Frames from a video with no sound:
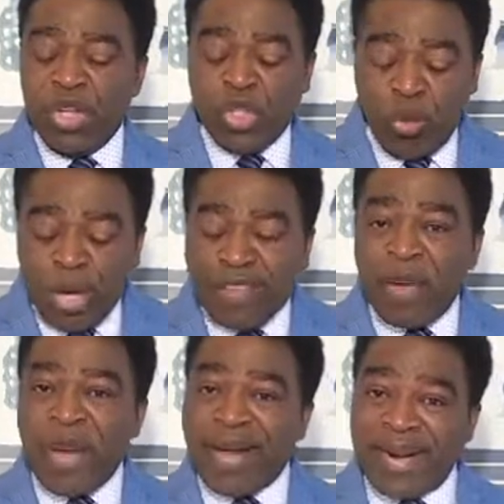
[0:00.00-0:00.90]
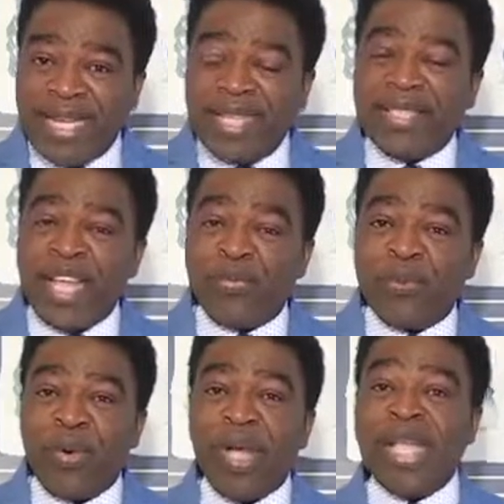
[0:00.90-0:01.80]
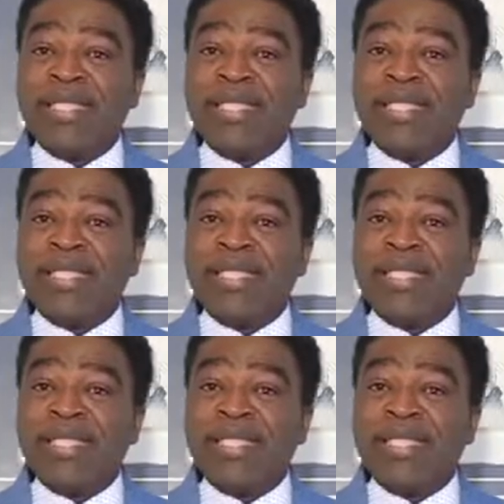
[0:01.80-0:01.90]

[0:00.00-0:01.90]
So, whatever we are reading, therefore,